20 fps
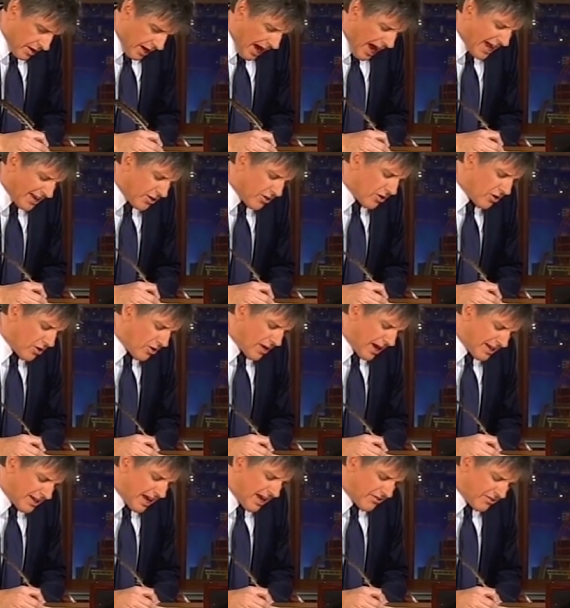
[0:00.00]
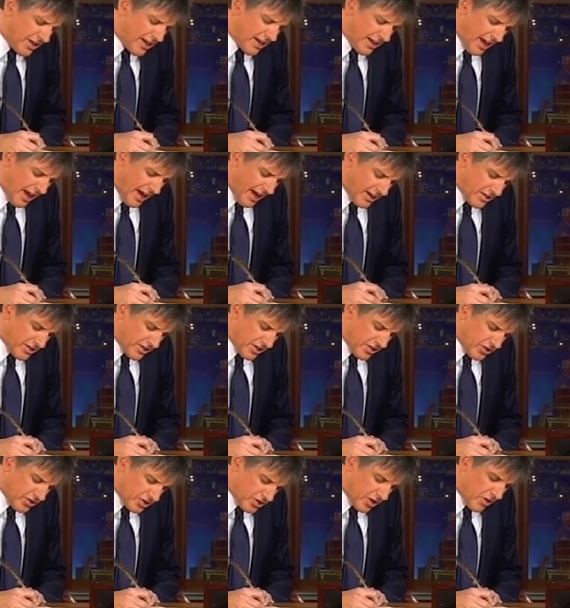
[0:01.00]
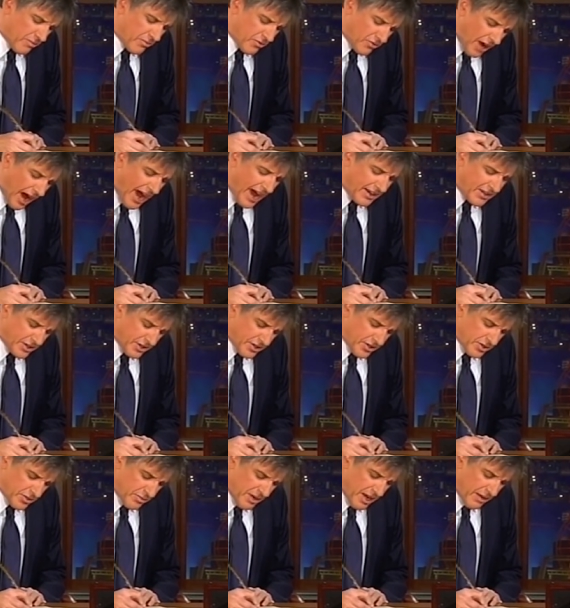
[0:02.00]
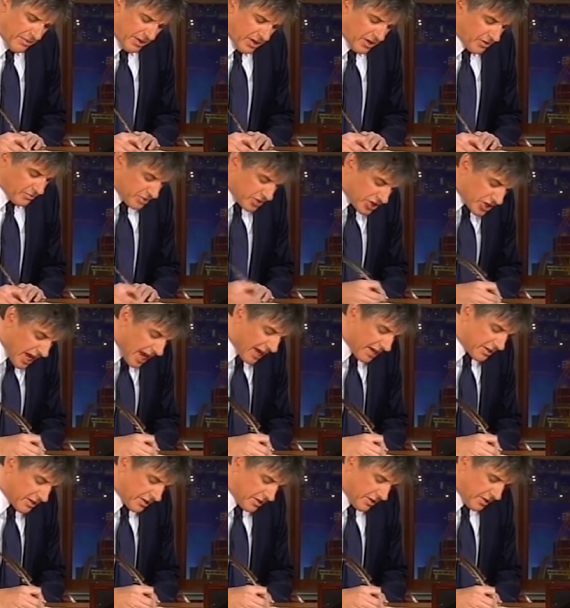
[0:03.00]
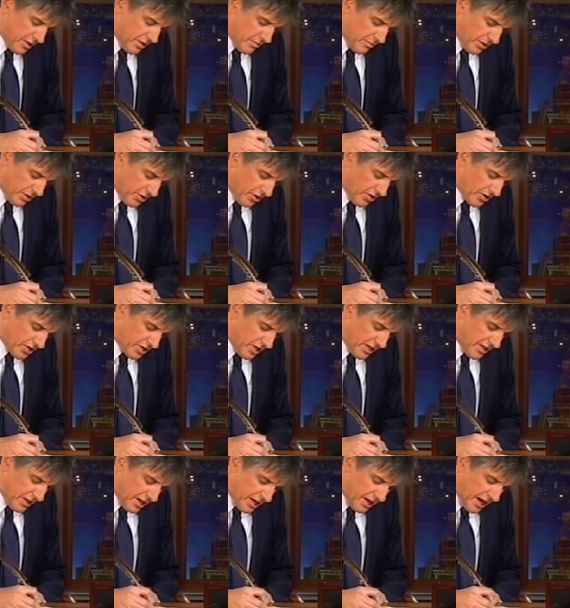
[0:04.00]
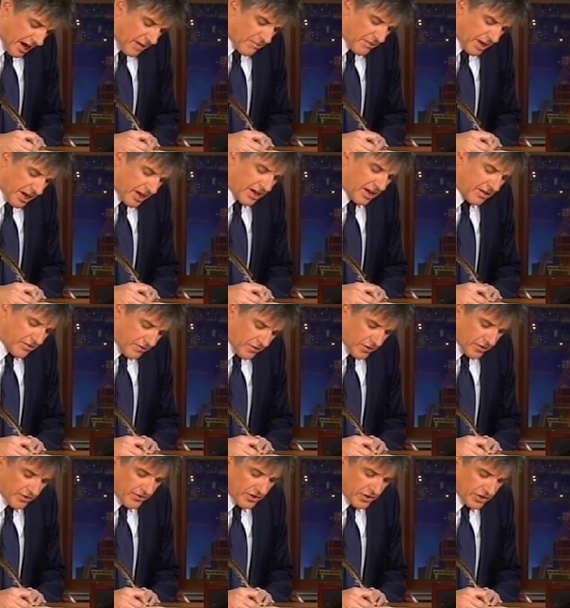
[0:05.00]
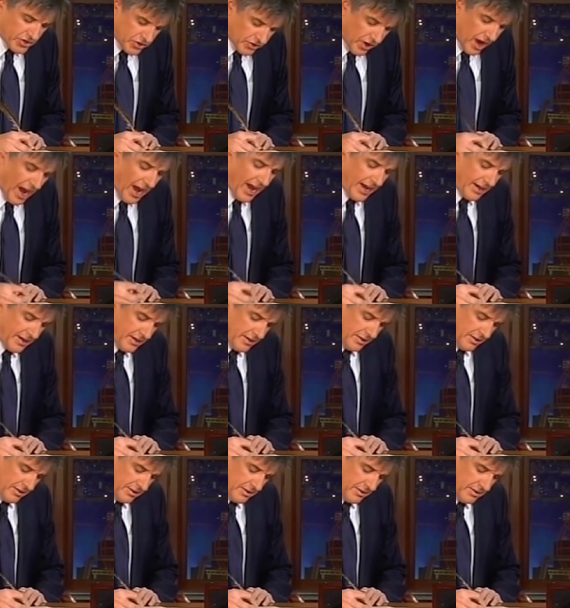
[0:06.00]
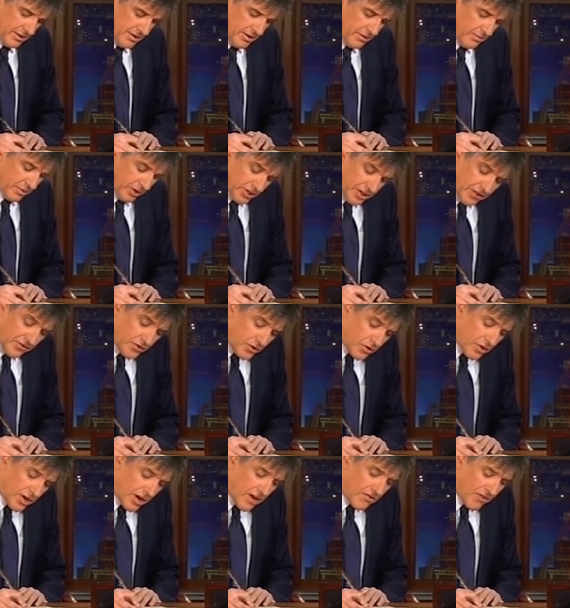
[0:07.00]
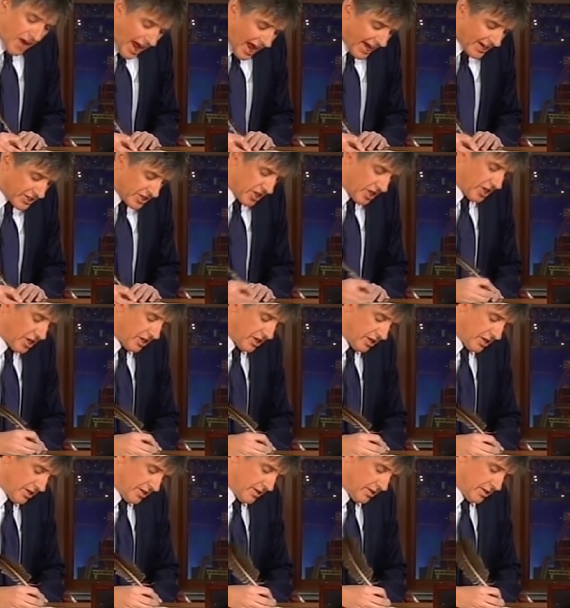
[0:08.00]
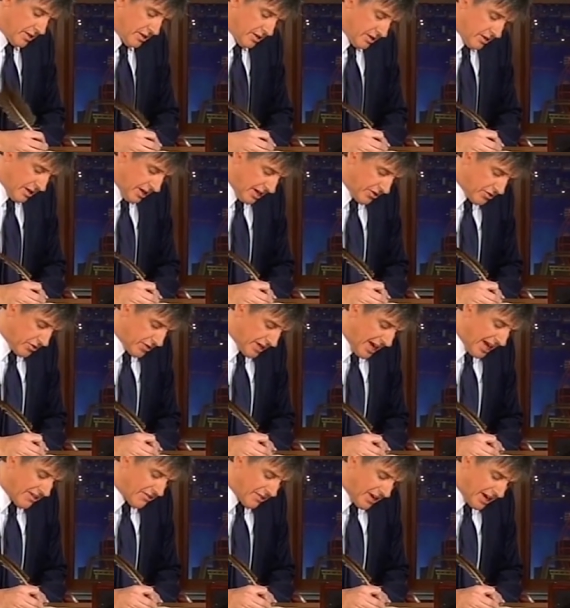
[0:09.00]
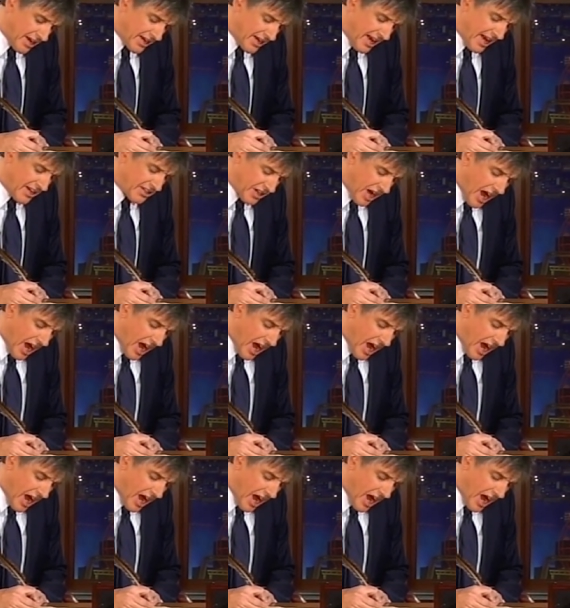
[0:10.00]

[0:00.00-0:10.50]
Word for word: I know and I realise that some writers may be upset because they think I'm making fun of the strike. But if you're a writer and you can't recognize